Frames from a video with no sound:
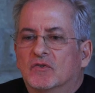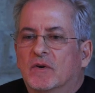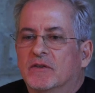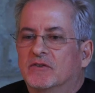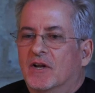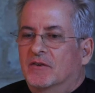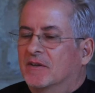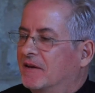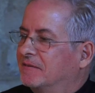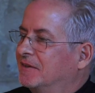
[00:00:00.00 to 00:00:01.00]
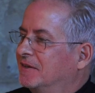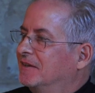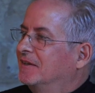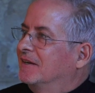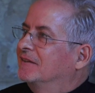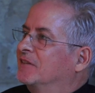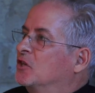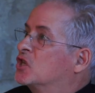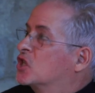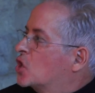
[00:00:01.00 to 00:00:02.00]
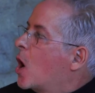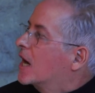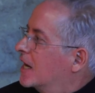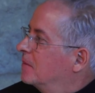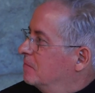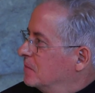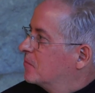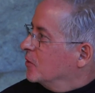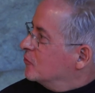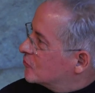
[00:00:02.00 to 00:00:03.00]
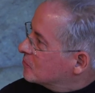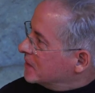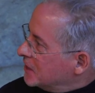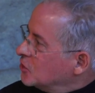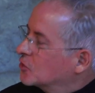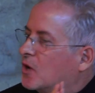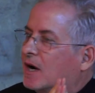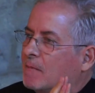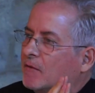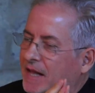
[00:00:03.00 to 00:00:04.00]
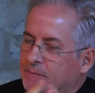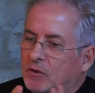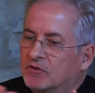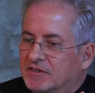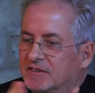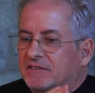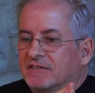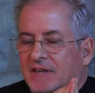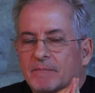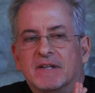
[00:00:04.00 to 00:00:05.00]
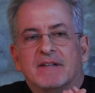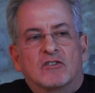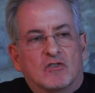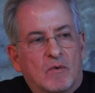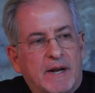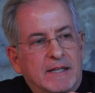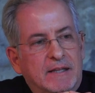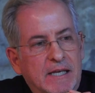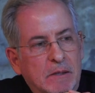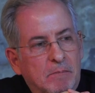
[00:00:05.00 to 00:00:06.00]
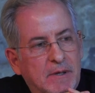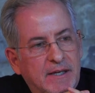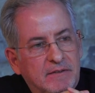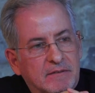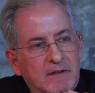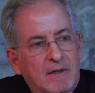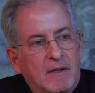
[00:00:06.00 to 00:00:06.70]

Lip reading: So it's not going to, let's say, shock people if you begin to talk about that, because this is something that's already taking place.